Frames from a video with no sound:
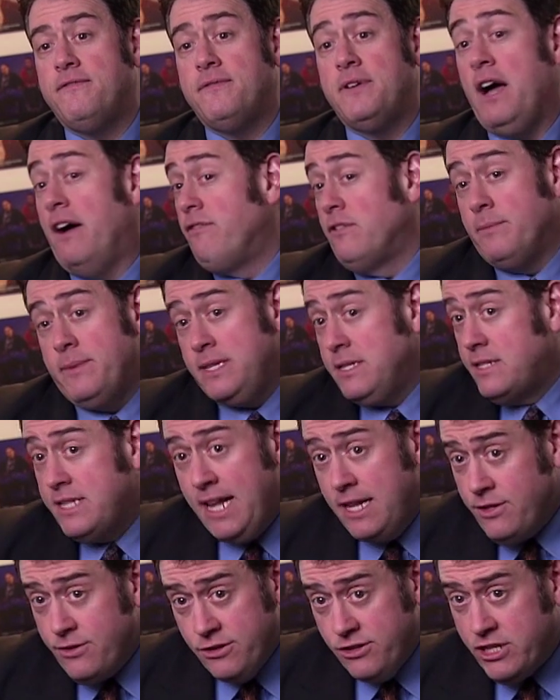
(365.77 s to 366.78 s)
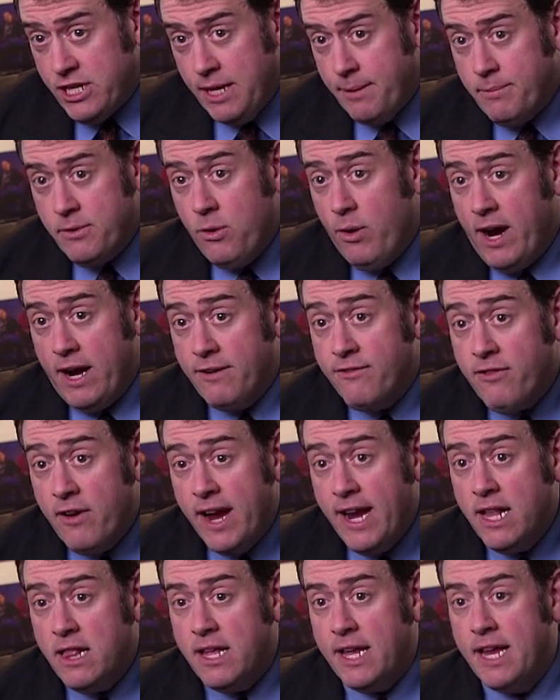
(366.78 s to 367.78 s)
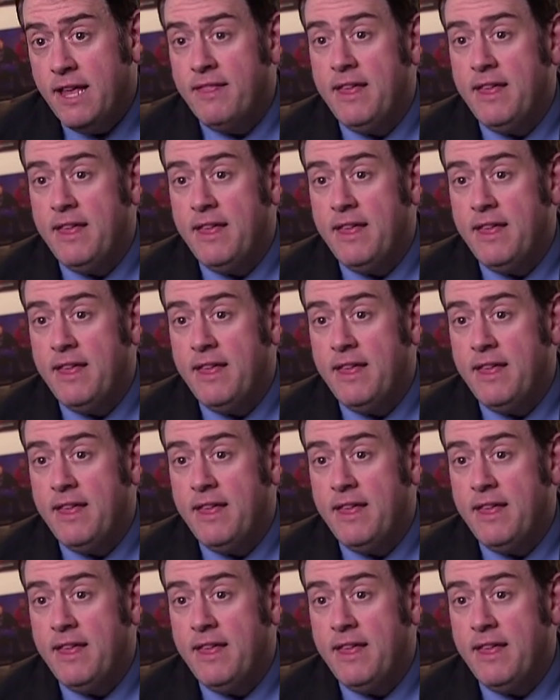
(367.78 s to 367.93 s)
government censorship, quite frankly,